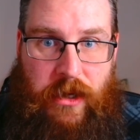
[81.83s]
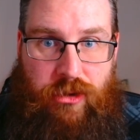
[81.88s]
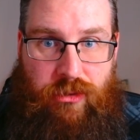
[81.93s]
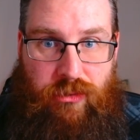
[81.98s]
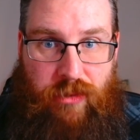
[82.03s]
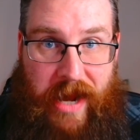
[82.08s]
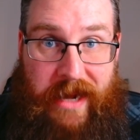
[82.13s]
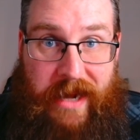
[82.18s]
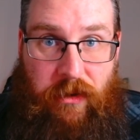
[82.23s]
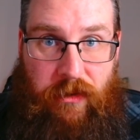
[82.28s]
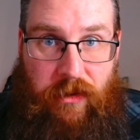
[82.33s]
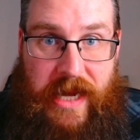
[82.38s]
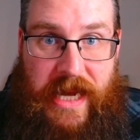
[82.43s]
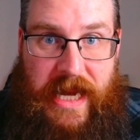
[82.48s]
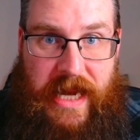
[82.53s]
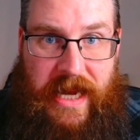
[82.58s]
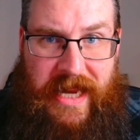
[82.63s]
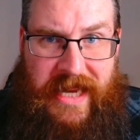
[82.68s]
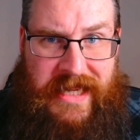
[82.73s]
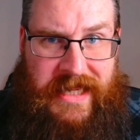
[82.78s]

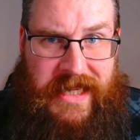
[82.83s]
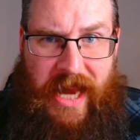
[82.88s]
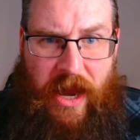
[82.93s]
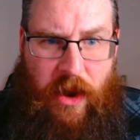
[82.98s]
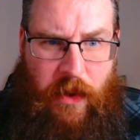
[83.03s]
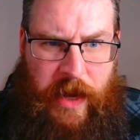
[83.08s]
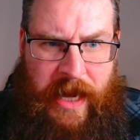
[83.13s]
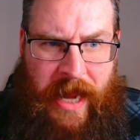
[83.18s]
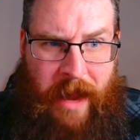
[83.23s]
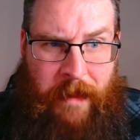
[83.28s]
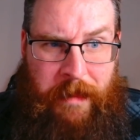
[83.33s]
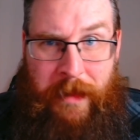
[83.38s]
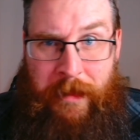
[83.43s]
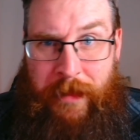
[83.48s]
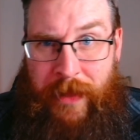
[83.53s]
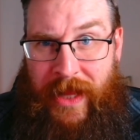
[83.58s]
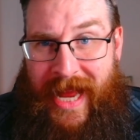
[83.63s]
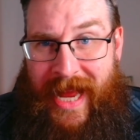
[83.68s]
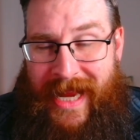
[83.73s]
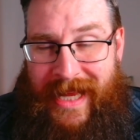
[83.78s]
Gregory is going up and
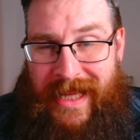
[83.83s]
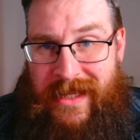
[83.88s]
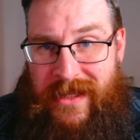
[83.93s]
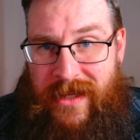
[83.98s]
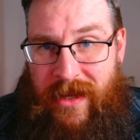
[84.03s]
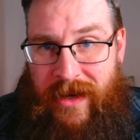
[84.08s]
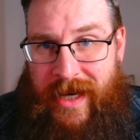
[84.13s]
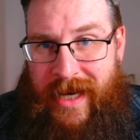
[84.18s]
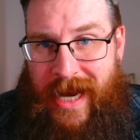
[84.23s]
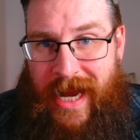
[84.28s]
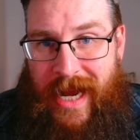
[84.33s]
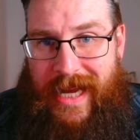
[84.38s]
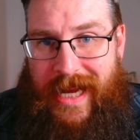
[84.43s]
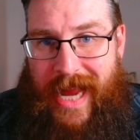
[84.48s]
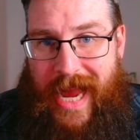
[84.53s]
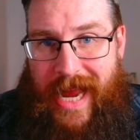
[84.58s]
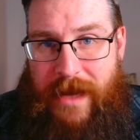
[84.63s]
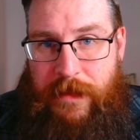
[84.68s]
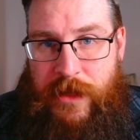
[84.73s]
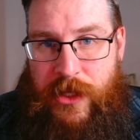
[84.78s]
playing this on an
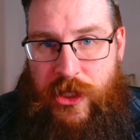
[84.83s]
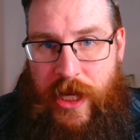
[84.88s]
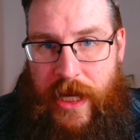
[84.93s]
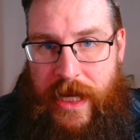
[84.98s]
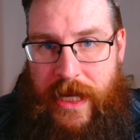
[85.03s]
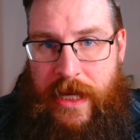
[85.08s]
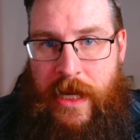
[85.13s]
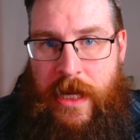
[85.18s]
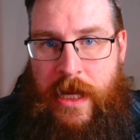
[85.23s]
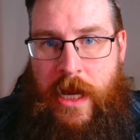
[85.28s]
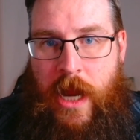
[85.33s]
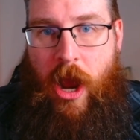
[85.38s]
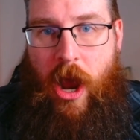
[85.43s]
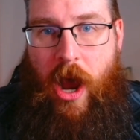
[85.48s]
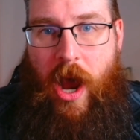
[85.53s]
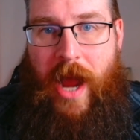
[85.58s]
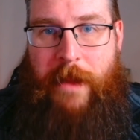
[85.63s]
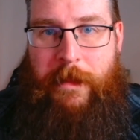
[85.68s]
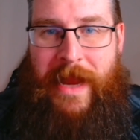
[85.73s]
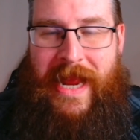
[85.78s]
arcade machine.
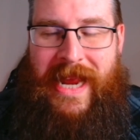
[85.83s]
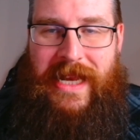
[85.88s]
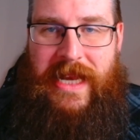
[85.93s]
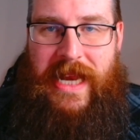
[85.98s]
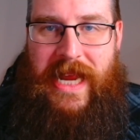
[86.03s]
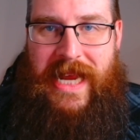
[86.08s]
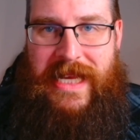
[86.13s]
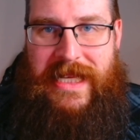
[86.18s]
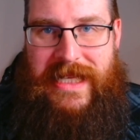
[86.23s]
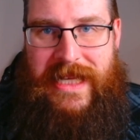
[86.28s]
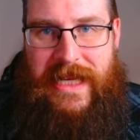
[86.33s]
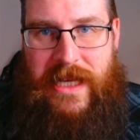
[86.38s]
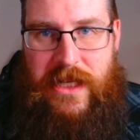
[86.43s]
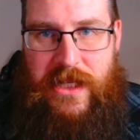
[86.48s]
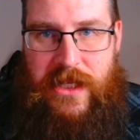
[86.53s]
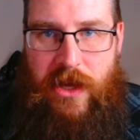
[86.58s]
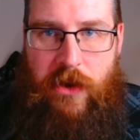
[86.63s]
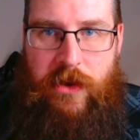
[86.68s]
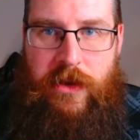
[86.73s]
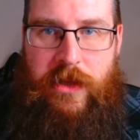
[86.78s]
I mean, it's in
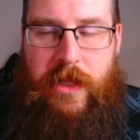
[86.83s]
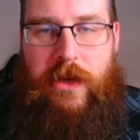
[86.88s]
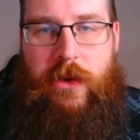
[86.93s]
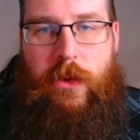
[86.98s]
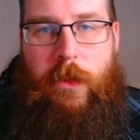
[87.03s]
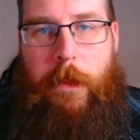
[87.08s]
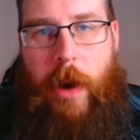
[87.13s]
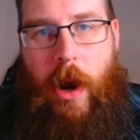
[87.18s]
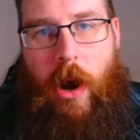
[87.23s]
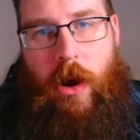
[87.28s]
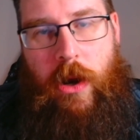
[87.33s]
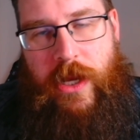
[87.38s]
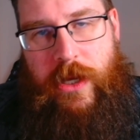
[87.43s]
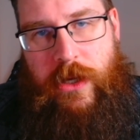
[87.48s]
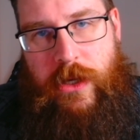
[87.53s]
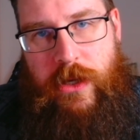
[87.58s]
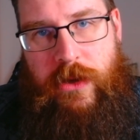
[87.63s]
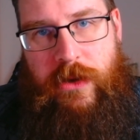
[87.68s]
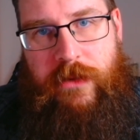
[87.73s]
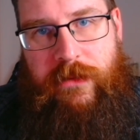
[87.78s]
its own little pocket
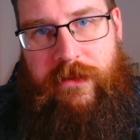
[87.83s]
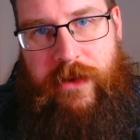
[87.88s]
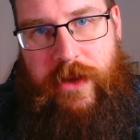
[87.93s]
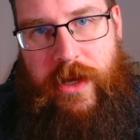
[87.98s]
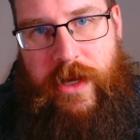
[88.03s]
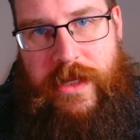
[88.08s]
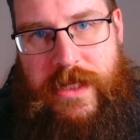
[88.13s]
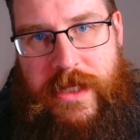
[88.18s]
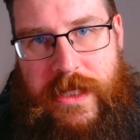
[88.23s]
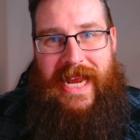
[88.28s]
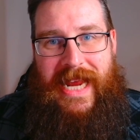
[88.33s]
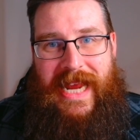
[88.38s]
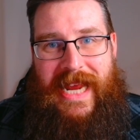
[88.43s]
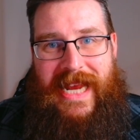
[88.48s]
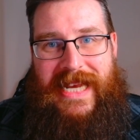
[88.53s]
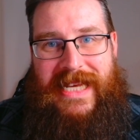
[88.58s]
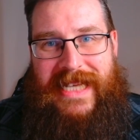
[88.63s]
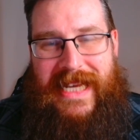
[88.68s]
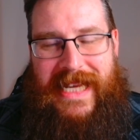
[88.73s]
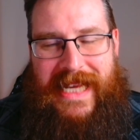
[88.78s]
universe.
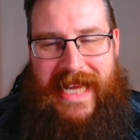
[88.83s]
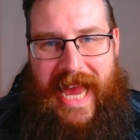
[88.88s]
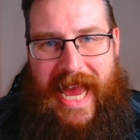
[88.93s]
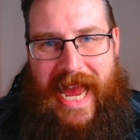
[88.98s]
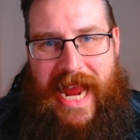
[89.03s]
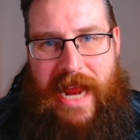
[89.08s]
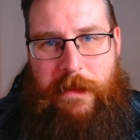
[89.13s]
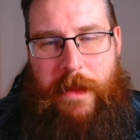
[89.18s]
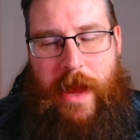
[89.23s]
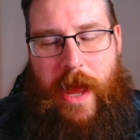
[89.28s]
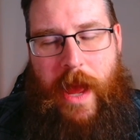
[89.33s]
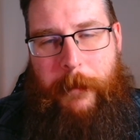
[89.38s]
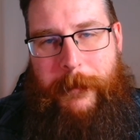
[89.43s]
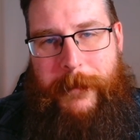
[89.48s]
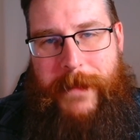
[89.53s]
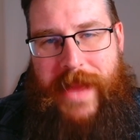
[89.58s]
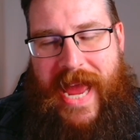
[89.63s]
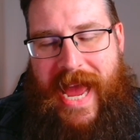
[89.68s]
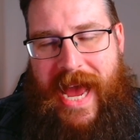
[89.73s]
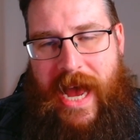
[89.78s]
It is a game
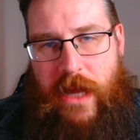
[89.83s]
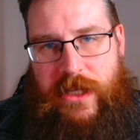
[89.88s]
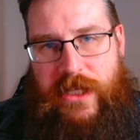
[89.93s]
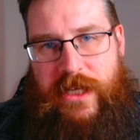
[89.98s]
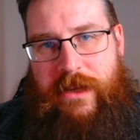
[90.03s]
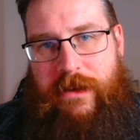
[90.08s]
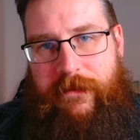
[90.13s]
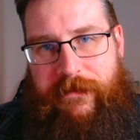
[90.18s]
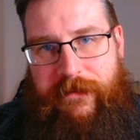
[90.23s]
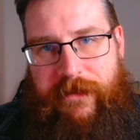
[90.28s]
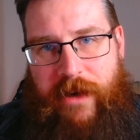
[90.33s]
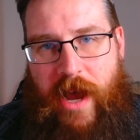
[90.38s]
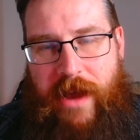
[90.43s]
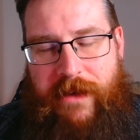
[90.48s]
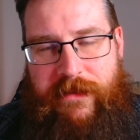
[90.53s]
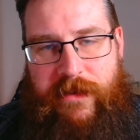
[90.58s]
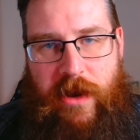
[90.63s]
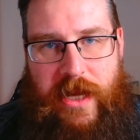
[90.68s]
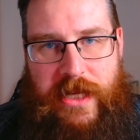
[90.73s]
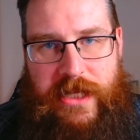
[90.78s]
about
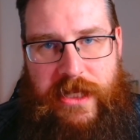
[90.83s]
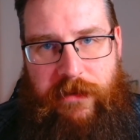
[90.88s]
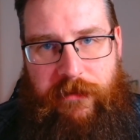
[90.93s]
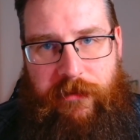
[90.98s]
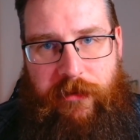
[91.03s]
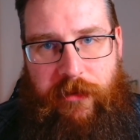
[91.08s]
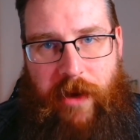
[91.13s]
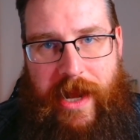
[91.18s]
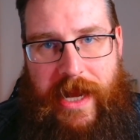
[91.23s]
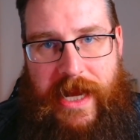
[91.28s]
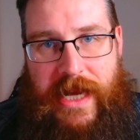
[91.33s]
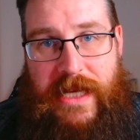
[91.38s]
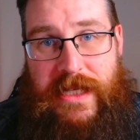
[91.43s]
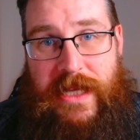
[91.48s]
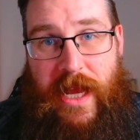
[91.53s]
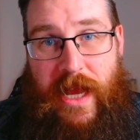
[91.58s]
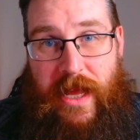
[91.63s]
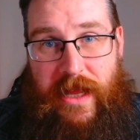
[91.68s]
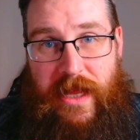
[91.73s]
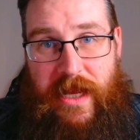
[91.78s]
Five Nights at Freddy's
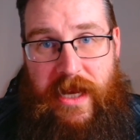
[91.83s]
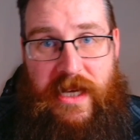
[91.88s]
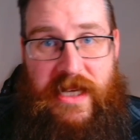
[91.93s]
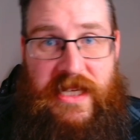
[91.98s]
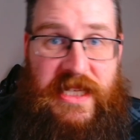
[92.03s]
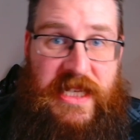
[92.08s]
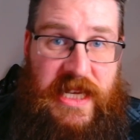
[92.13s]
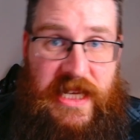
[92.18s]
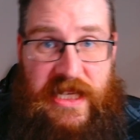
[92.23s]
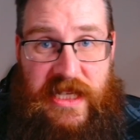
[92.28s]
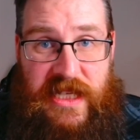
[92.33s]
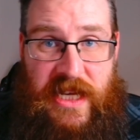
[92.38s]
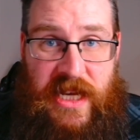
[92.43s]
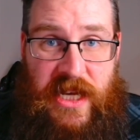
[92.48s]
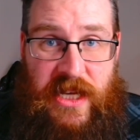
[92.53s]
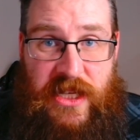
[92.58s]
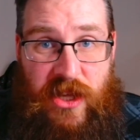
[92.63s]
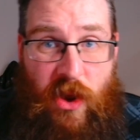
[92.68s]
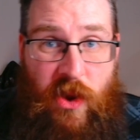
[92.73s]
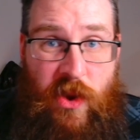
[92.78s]
that exists in
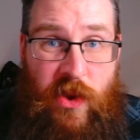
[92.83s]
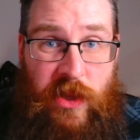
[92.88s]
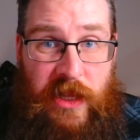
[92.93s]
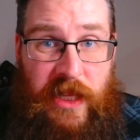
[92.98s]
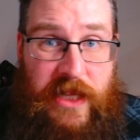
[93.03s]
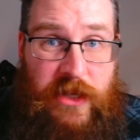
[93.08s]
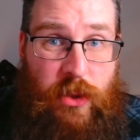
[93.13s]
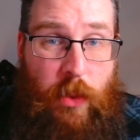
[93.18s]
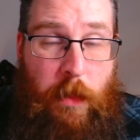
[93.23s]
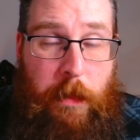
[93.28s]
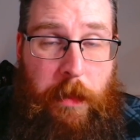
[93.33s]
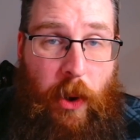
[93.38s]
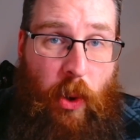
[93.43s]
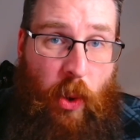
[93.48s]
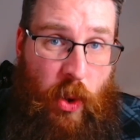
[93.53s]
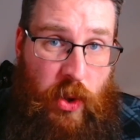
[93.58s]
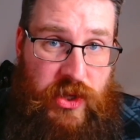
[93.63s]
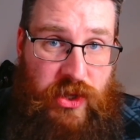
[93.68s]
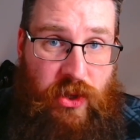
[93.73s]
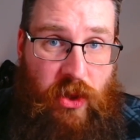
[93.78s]
its own little
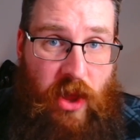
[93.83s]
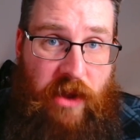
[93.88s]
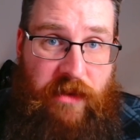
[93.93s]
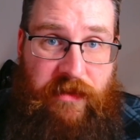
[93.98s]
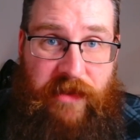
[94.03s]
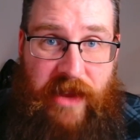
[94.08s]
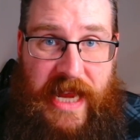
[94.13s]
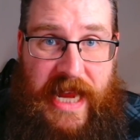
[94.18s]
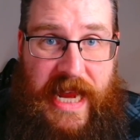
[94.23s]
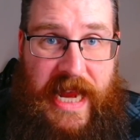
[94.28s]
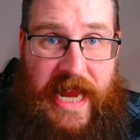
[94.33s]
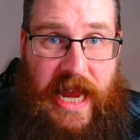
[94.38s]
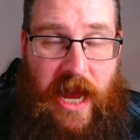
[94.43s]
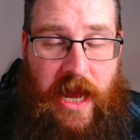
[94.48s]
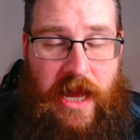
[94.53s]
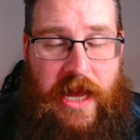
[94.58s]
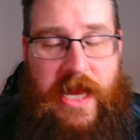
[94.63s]
portal over here,